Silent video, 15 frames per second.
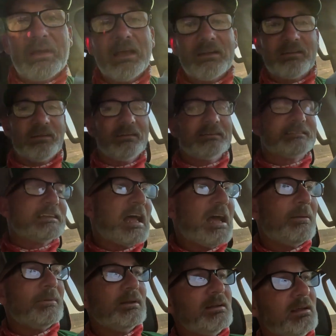we get to this
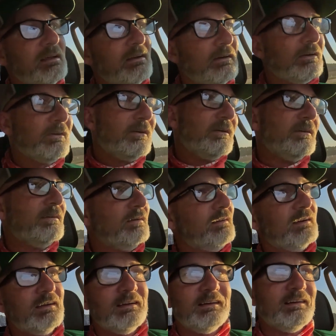time of the year,
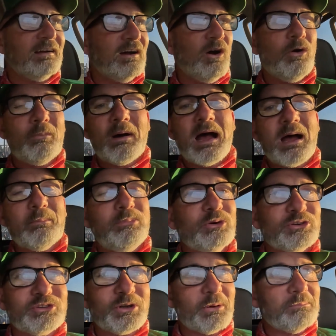I don't mind
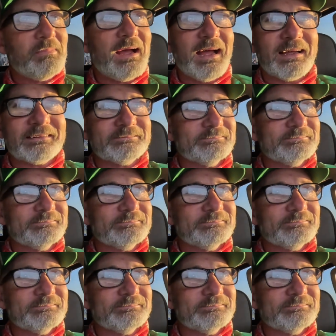pushing them back.